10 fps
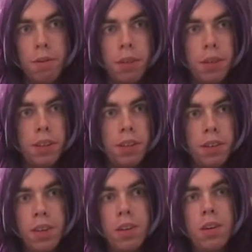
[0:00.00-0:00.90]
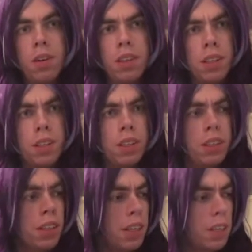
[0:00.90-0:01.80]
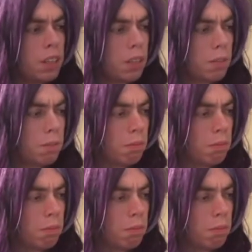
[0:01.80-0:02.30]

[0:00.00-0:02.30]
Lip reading: when in early days